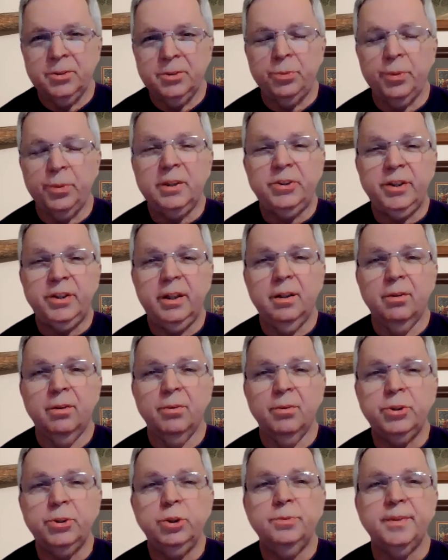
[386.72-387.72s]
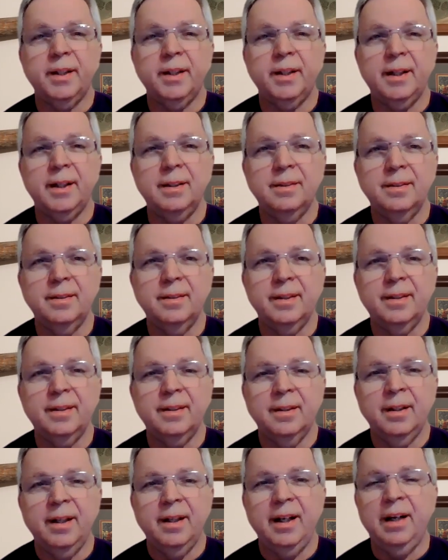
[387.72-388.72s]
to reju- rejuvenate.
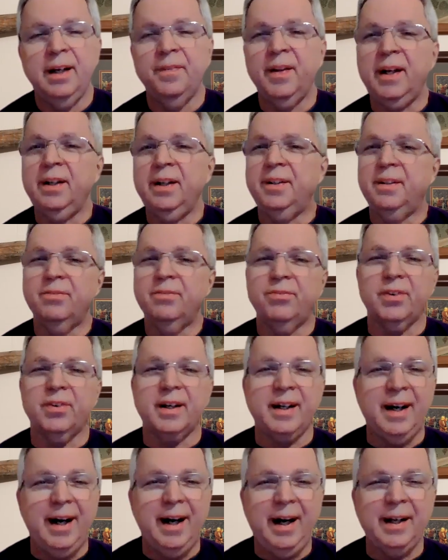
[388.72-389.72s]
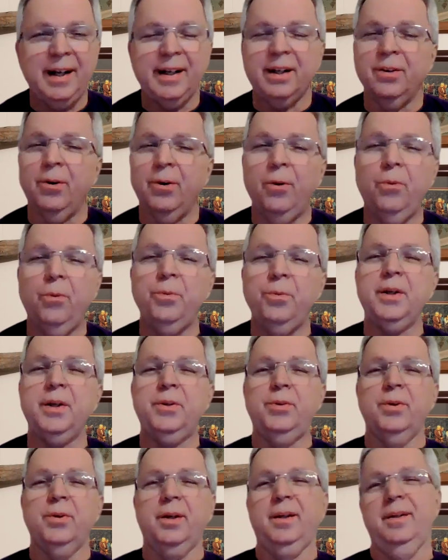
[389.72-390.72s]
And they forgot and only
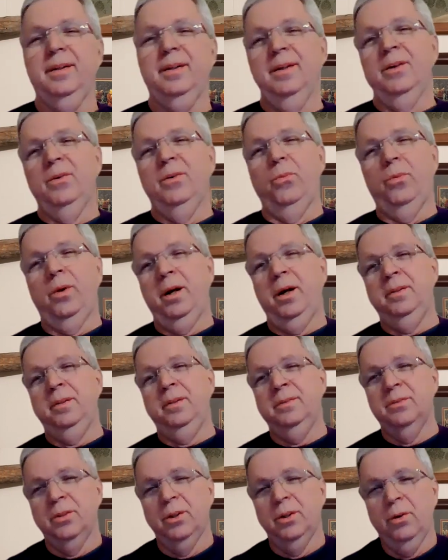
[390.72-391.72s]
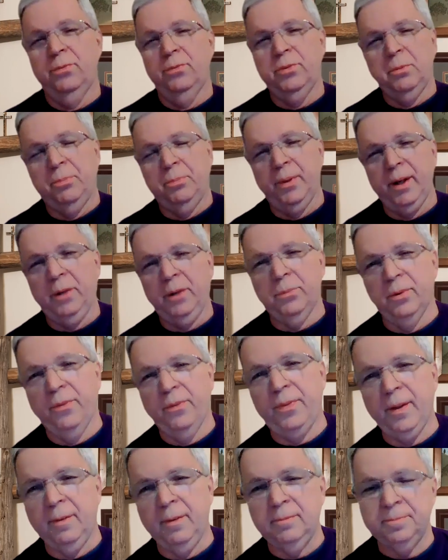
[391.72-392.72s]
took one loaf of bread
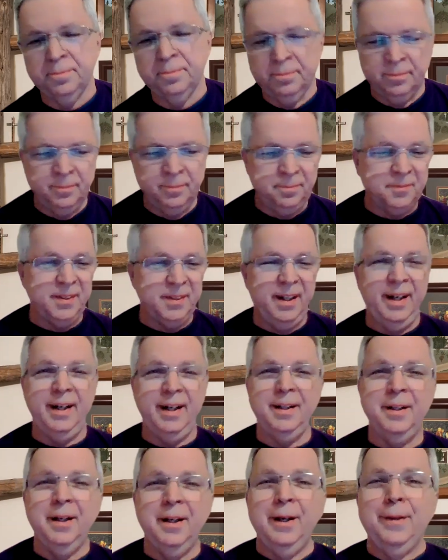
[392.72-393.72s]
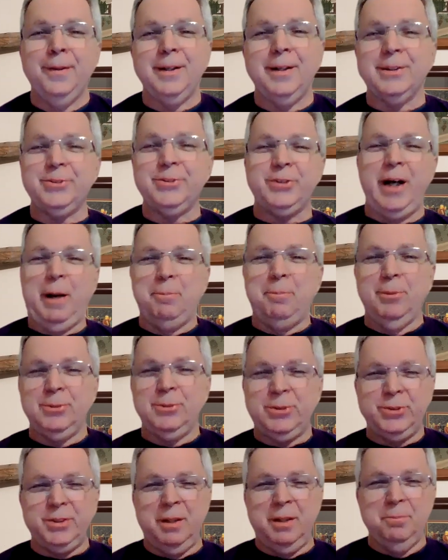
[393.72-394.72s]
with them. And the
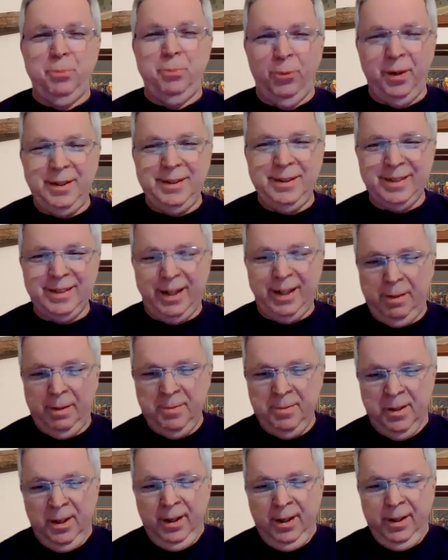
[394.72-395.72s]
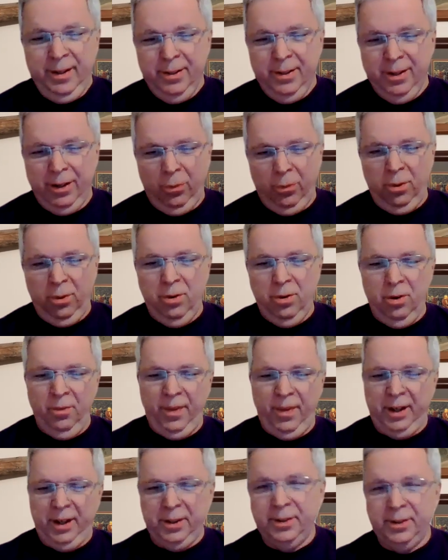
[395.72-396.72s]
disciples, at some point in time, uh,
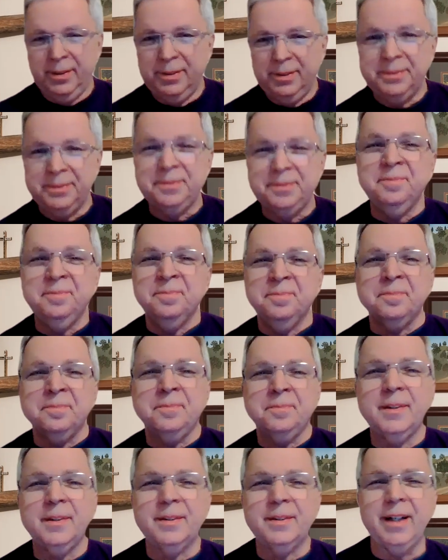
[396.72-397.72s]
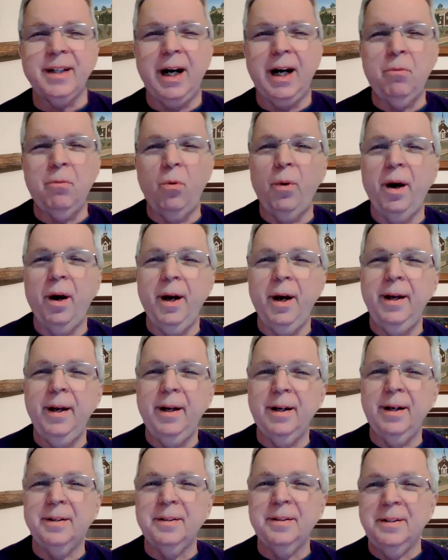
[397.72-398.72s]
on that time
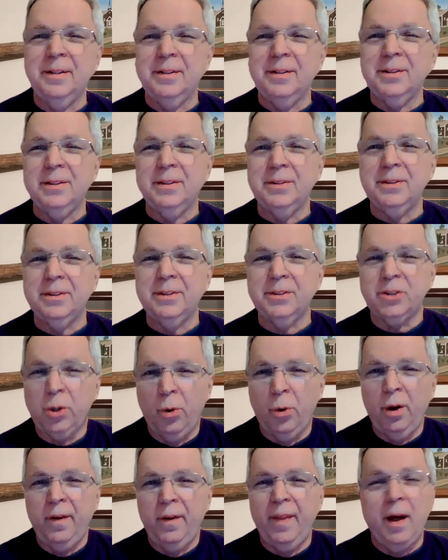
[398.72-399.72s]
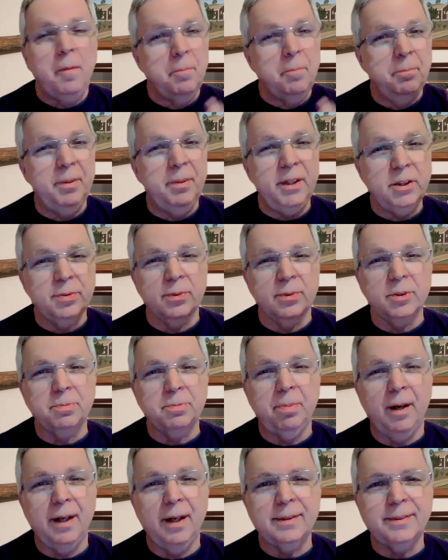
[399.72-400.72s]
away, going to that peaceful
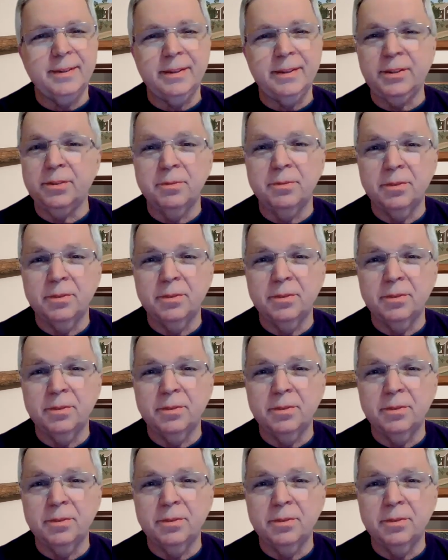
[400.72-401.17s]
spot, said,